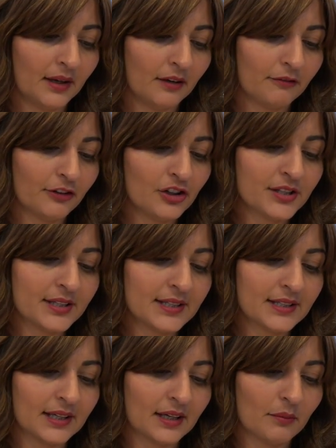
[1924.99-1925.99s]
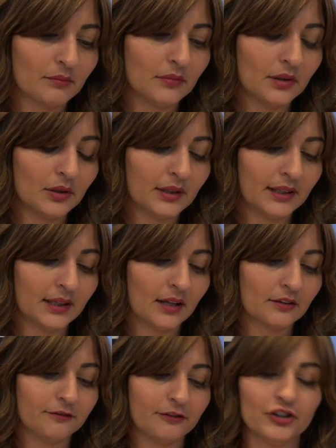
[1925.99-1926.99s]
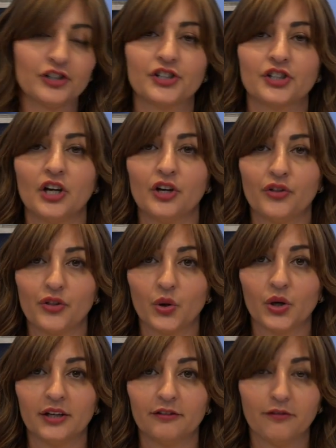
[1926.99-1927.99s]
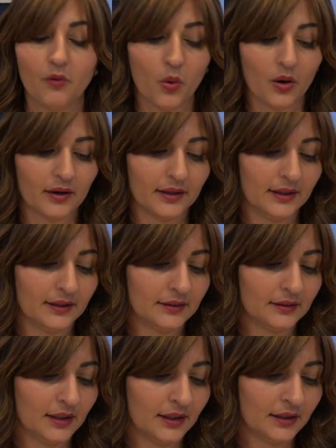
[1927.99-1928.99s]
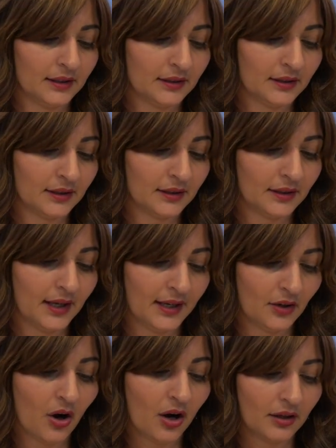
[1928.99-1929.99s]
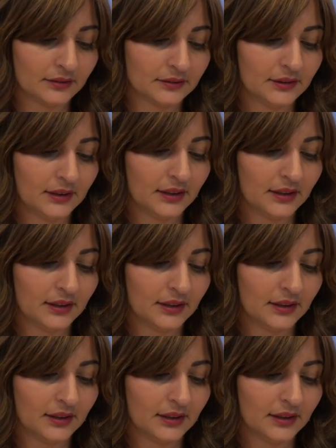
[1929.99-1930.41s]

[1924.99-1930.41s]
verses, and I'm looking at verse 34 and on,